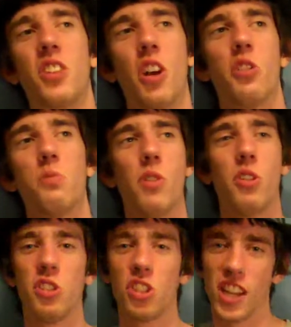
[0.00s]

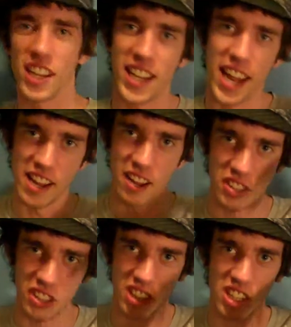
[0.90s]
Cosmos and
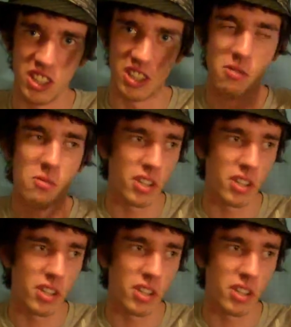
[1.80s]
Chaos, the two,